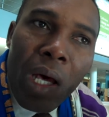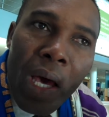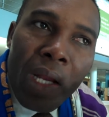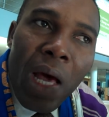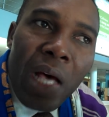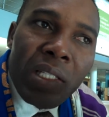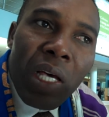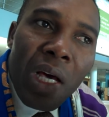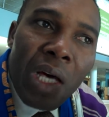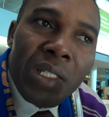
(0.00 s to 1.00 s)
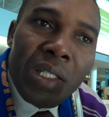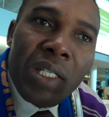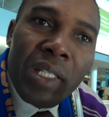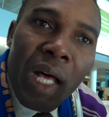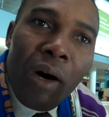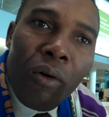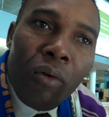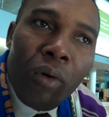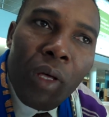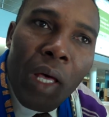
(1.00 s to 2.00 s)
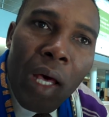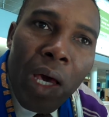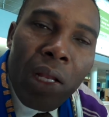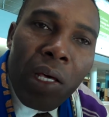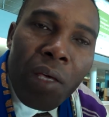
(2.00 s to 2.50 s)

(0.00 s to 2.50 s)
And as it is now, and